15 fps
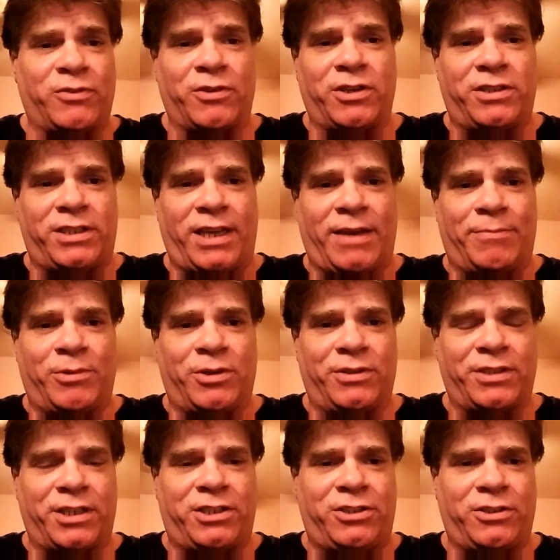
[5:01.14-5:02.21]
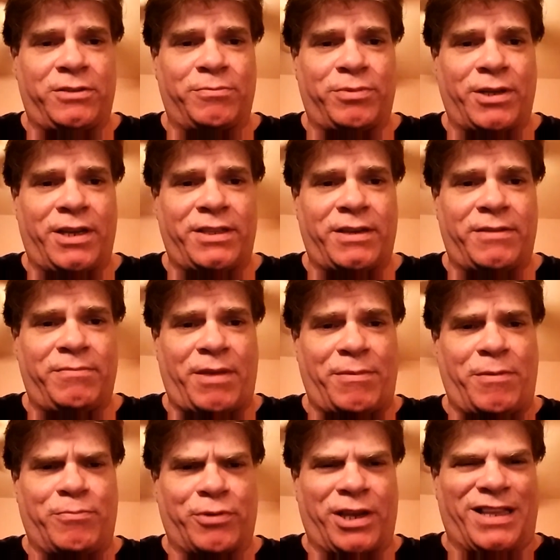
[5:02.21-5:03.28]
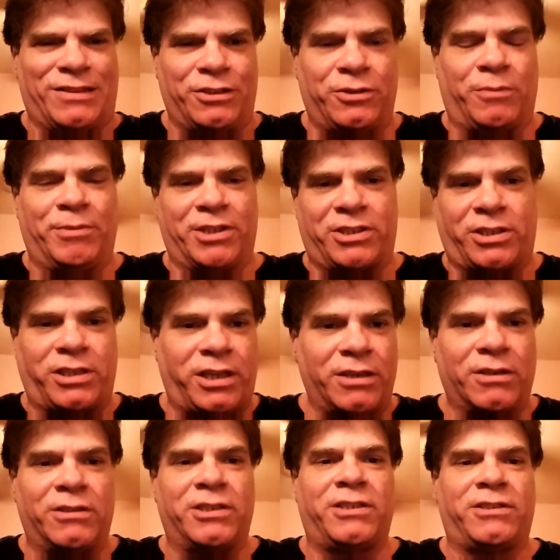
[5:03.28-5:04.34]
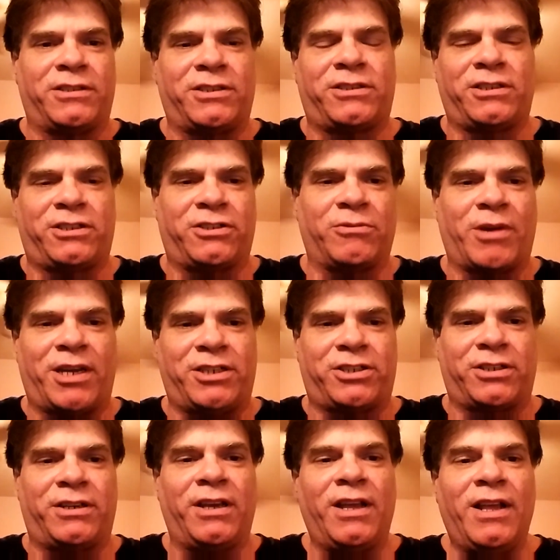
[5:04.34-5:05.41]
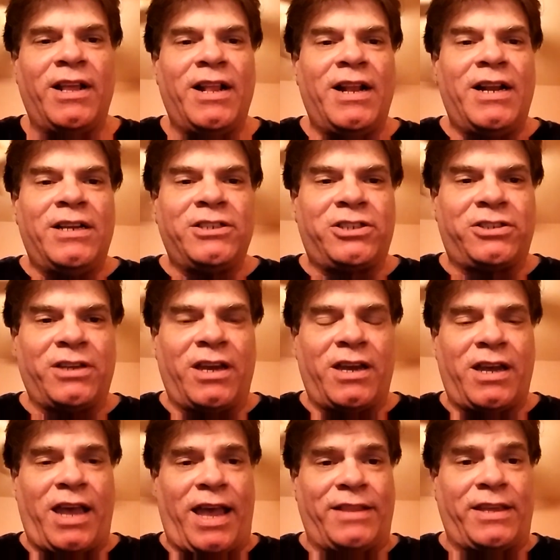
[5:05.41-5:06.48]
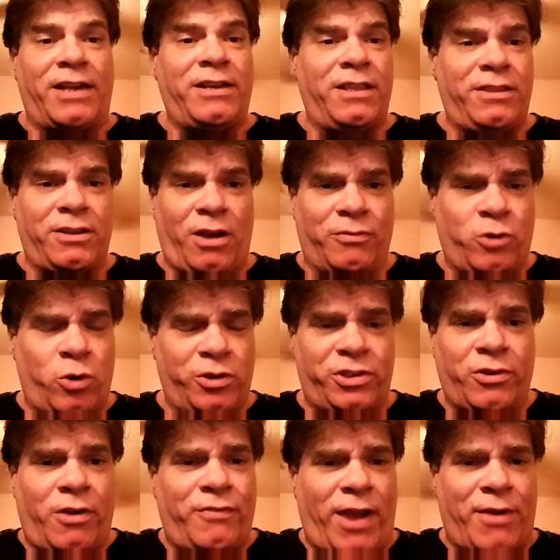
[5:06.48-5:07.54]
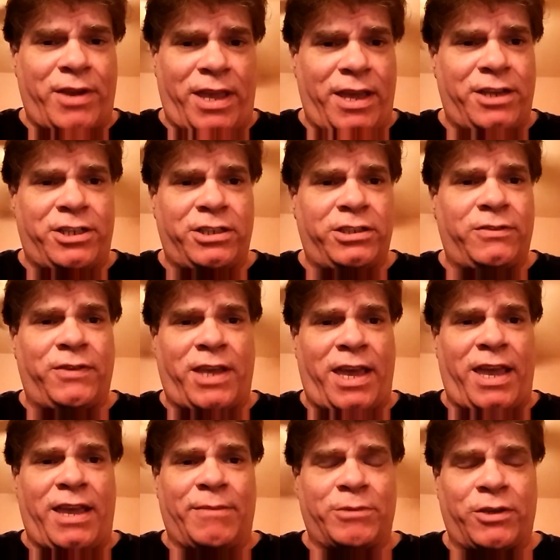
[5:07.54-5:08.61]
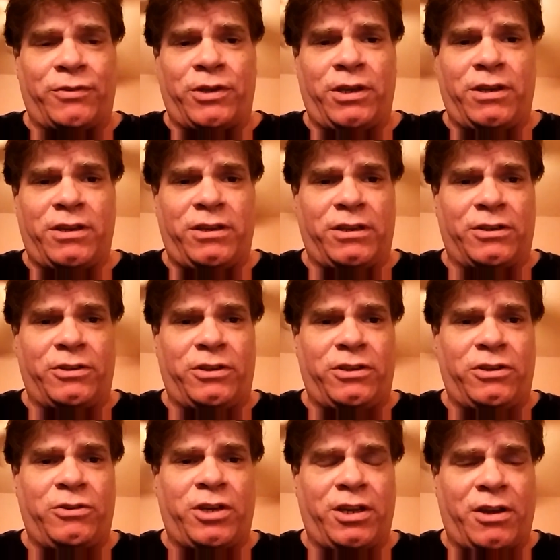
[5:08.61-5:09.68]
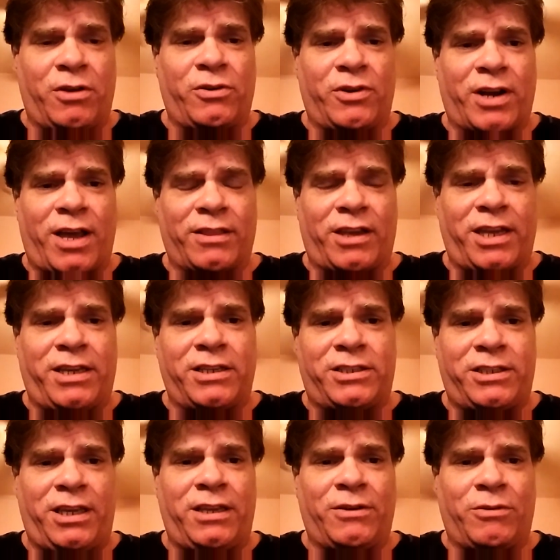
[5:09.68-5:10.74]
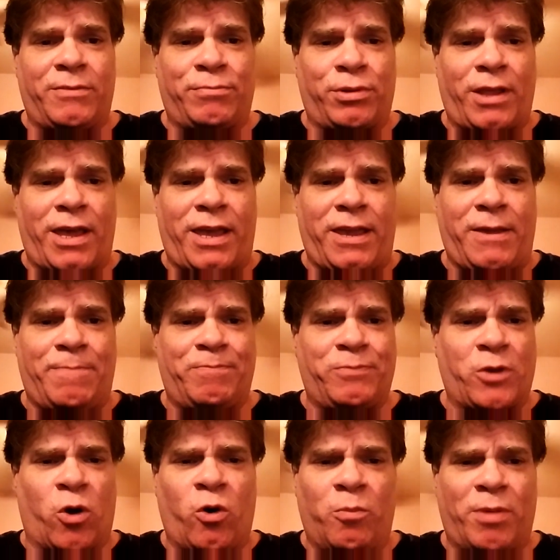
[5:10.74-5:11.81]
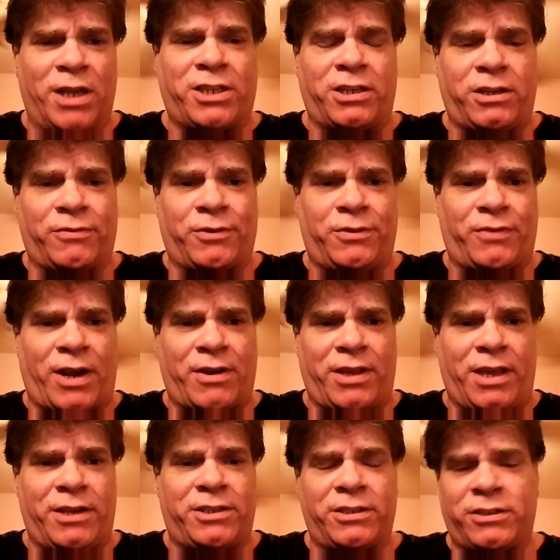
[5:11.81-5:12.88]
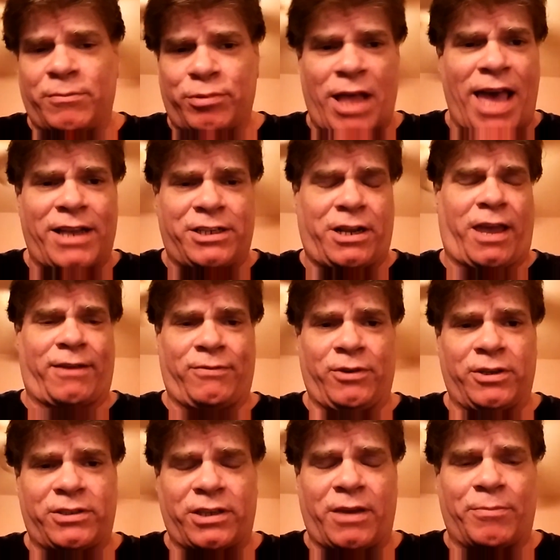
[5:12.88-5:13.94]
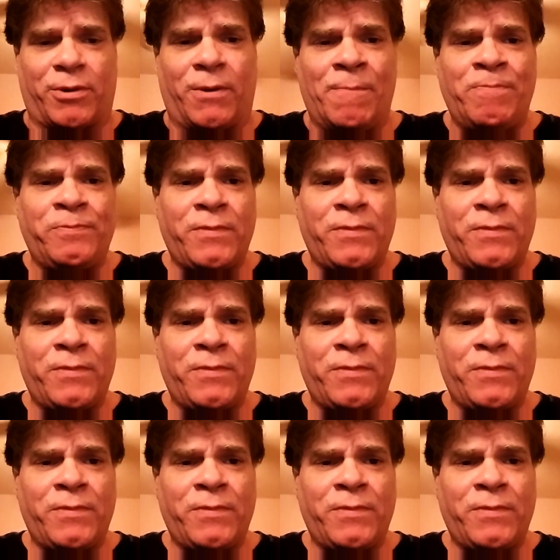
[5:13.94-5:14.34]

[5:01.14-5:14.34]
for example, that you could play that maybe bring a little bit of skill into the situation. And then, of course, there are variations of games. If you could go to an online casino and play a whole bunch of different variations of blackjack, for example,